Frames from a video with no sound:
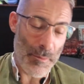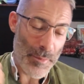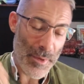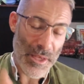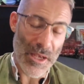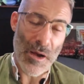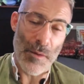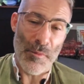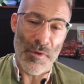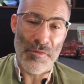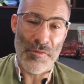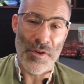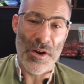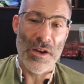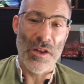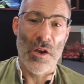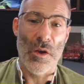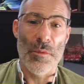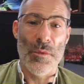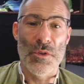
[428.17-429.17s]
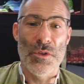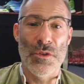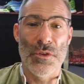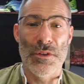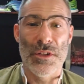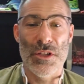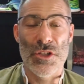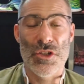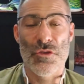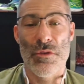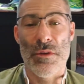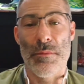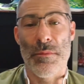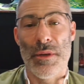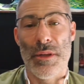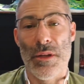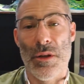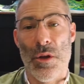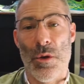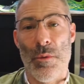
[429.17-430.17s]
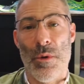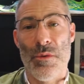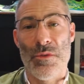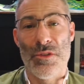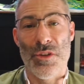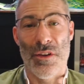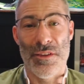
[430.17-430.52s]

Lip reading: Big up, my friend. Hope you're doing extremely well tonight.